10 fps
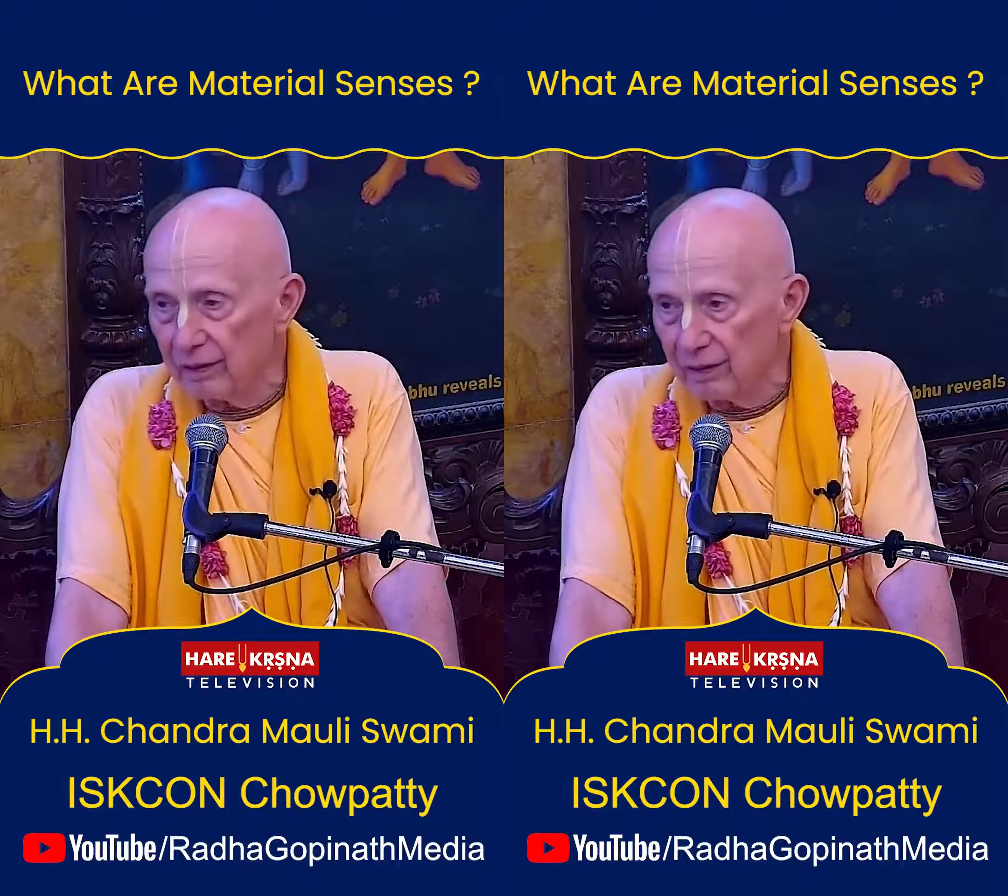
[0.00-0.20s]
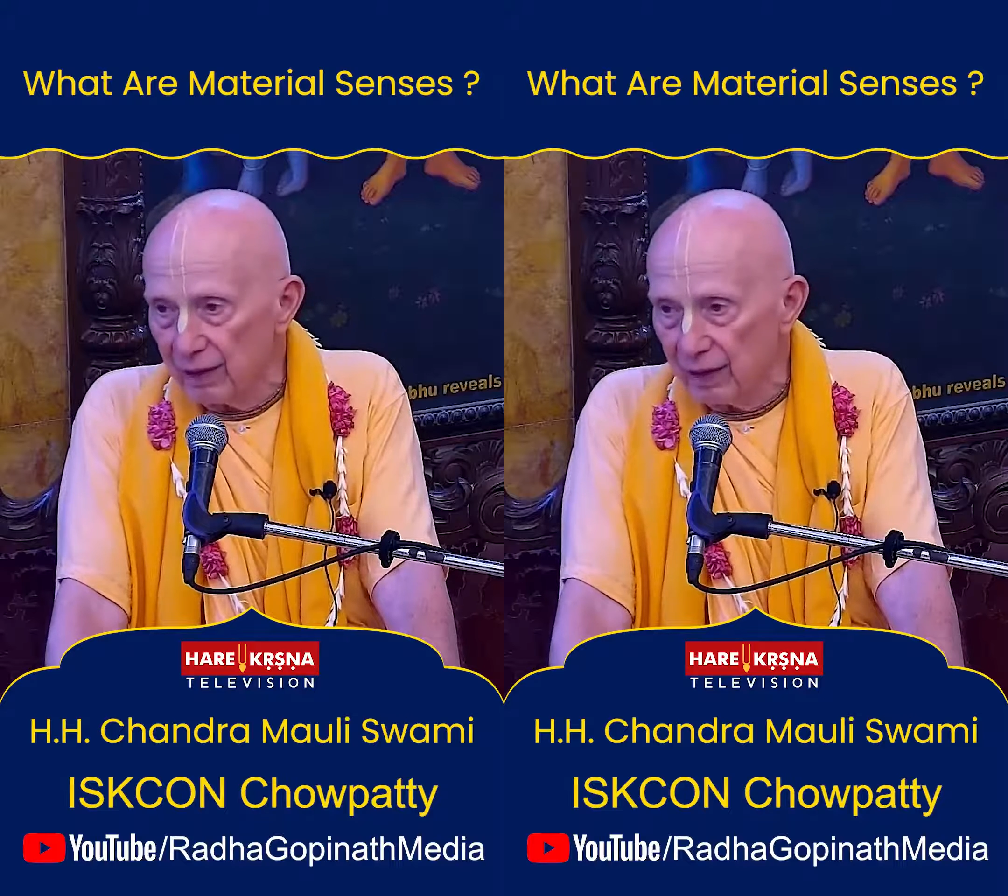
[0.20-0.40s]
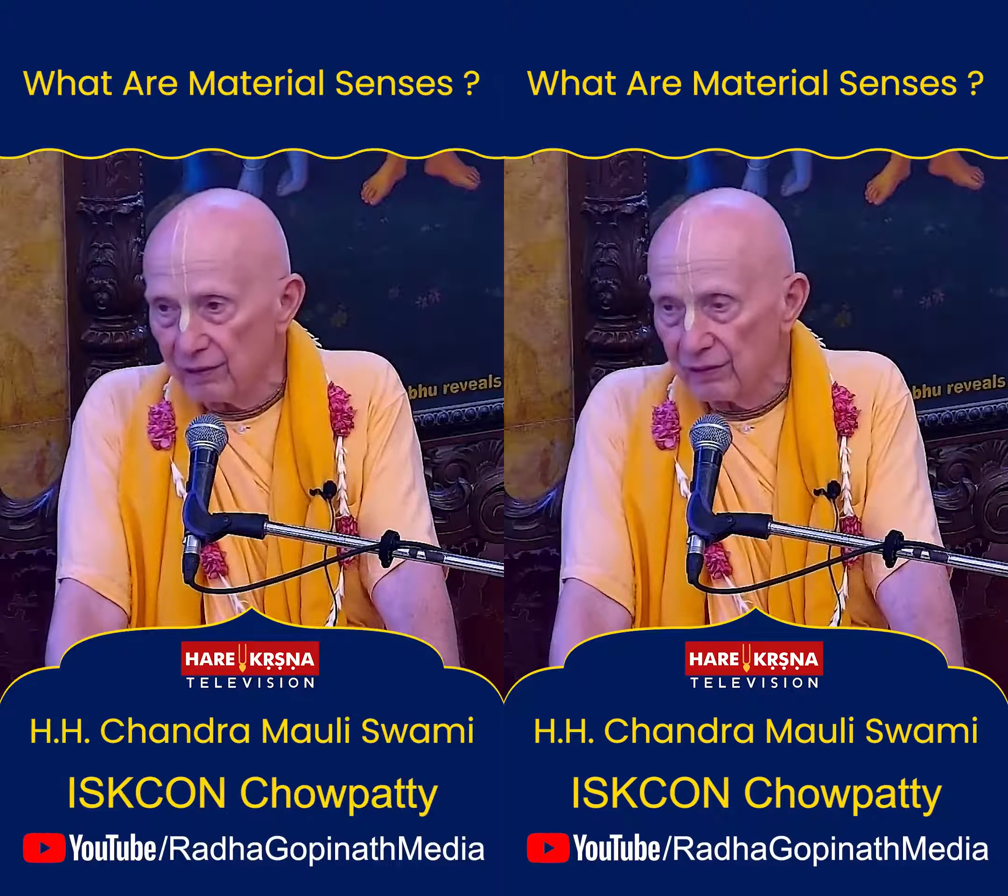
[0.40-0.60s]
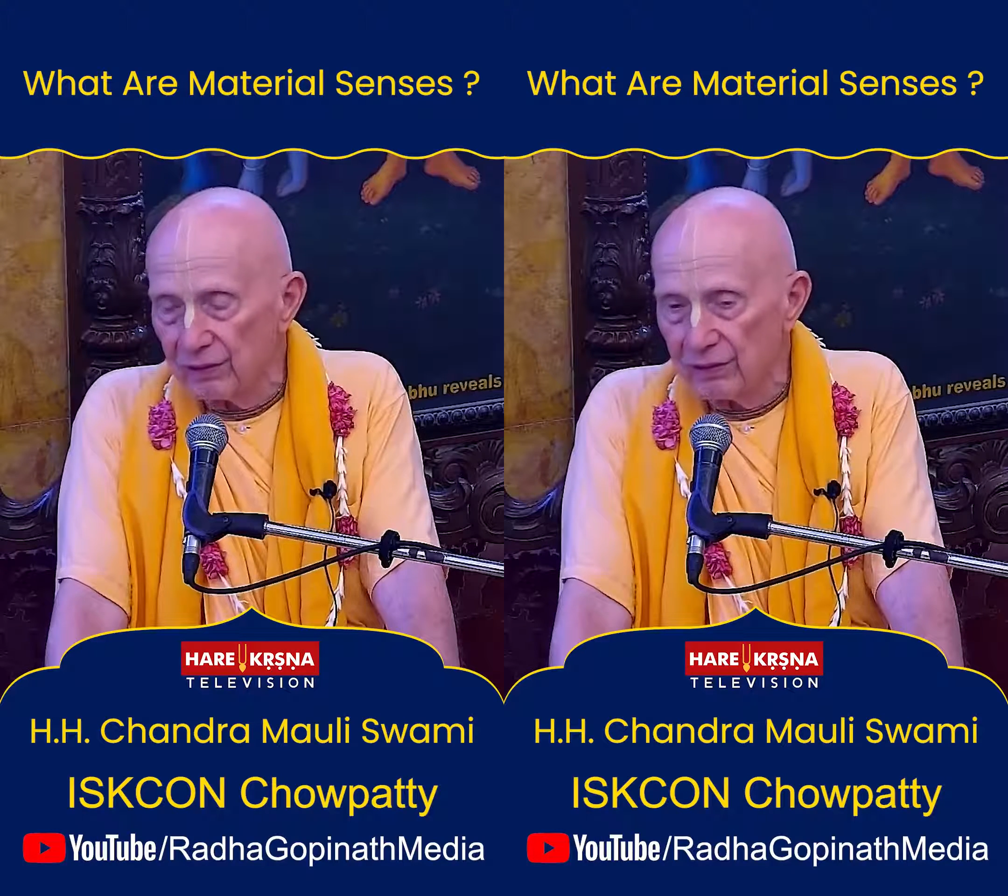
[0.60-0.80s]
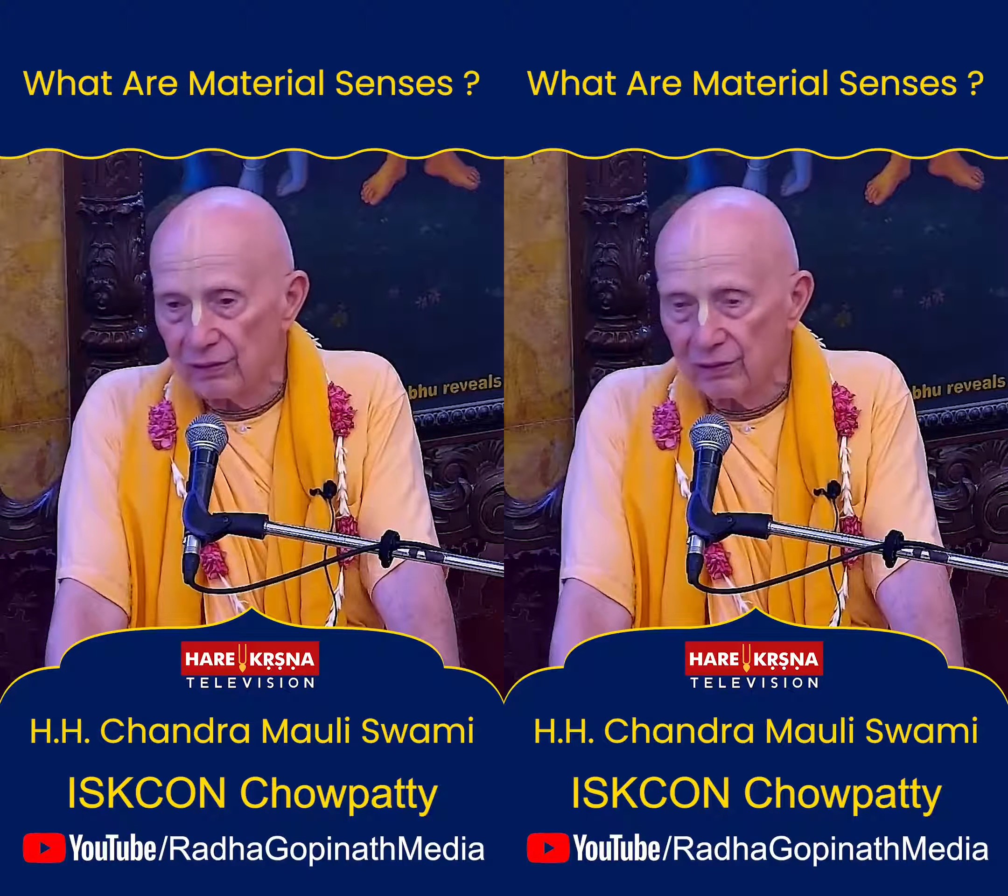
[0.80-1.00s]
the
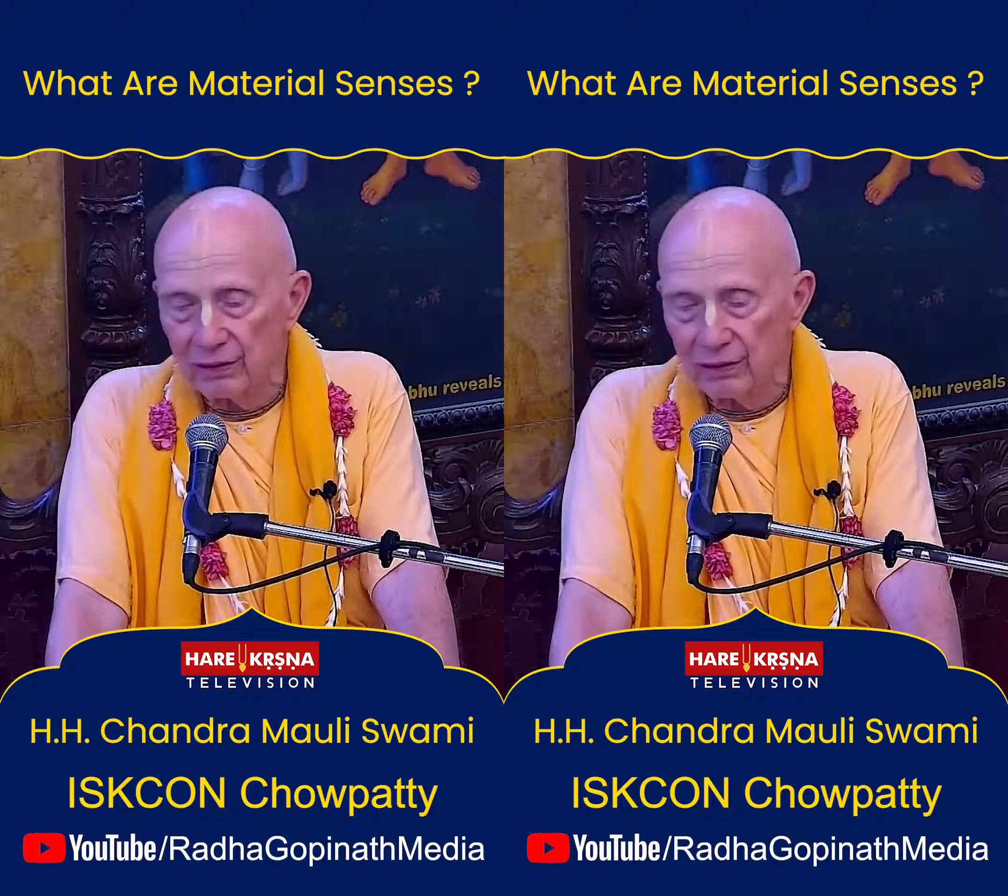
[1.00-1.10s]
senses,